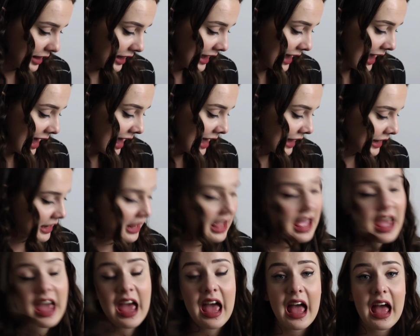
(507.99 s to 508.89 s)
again,
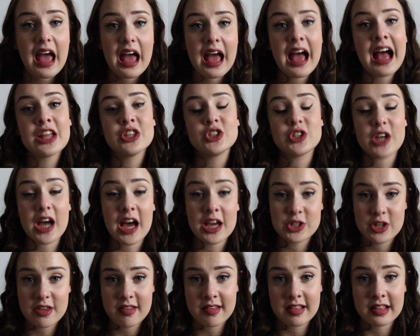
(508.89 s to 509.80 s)
and
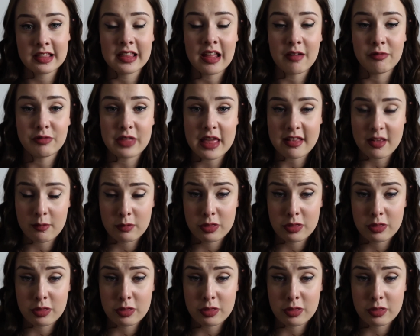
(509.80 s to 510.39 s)
I just love this.